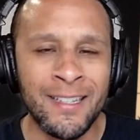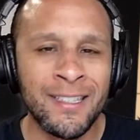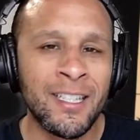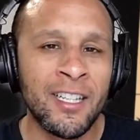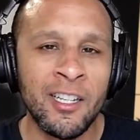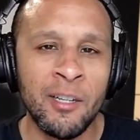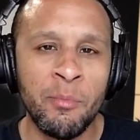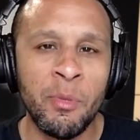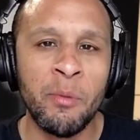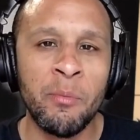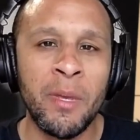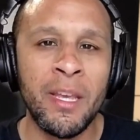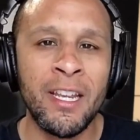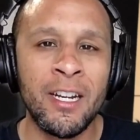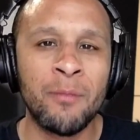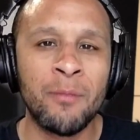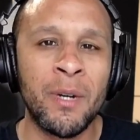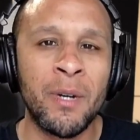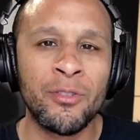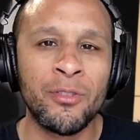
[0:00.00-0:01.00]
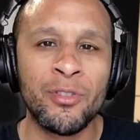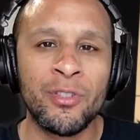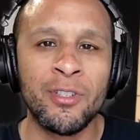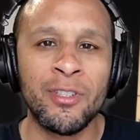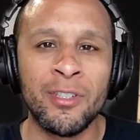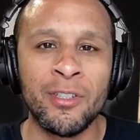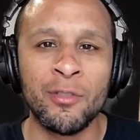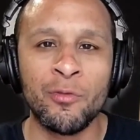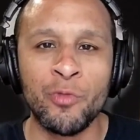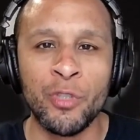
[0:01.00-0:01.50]
is going to be made about
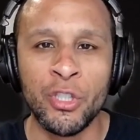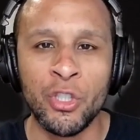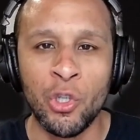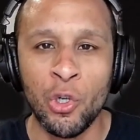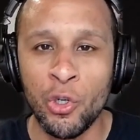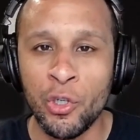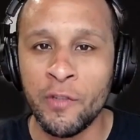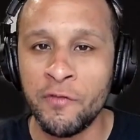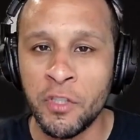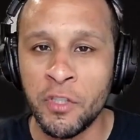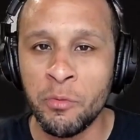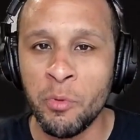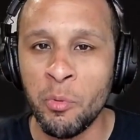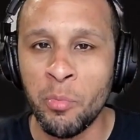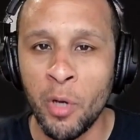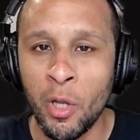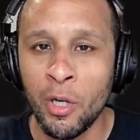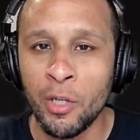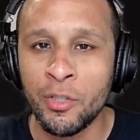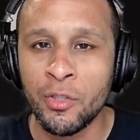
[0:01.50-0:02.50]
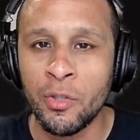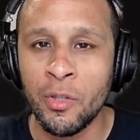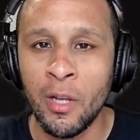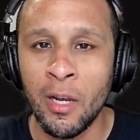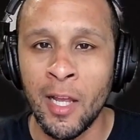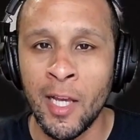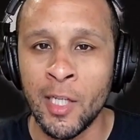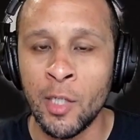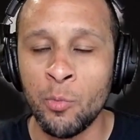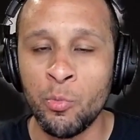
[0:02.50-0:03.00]
the return of Jimmy Butler to the
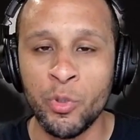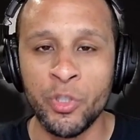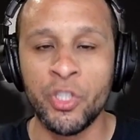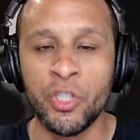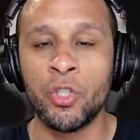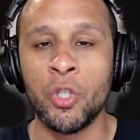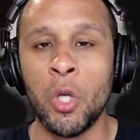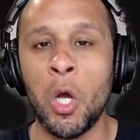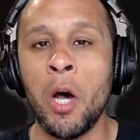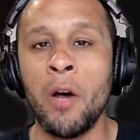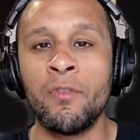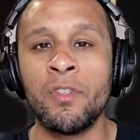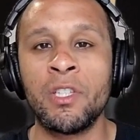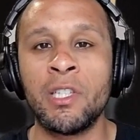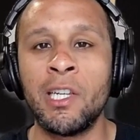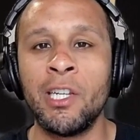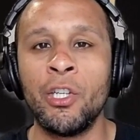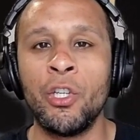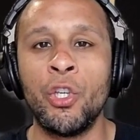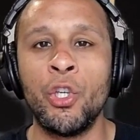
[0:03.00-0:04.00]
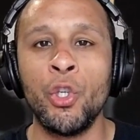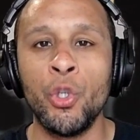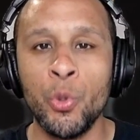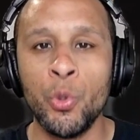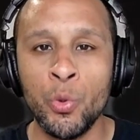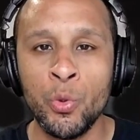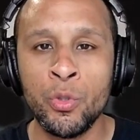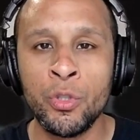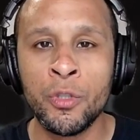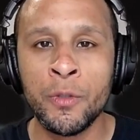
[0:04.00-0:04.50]
lineup, which is obviously
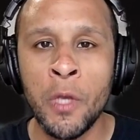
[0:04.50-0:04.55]
huge,